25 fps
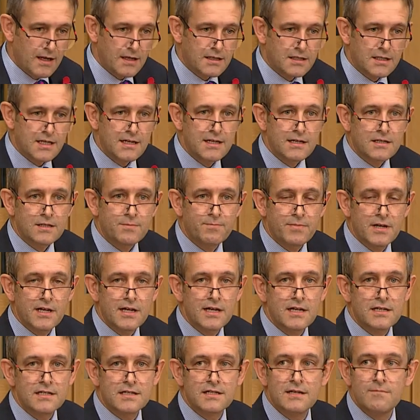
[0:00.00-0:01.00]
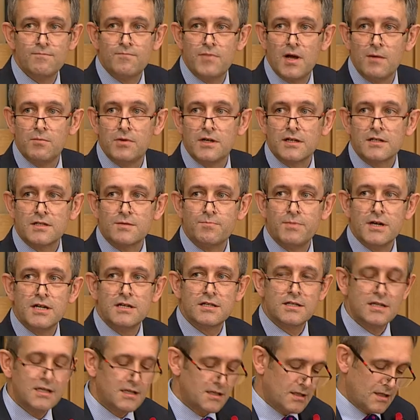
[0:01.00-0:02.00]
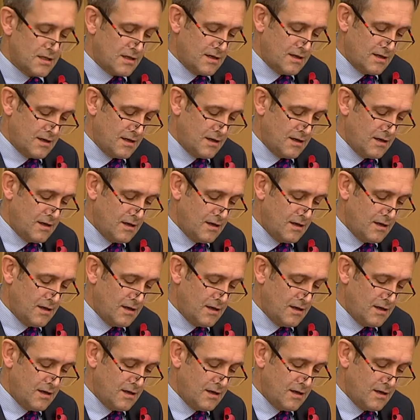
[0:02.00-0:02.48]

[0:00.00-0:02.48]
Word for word: It takes place in public spaces,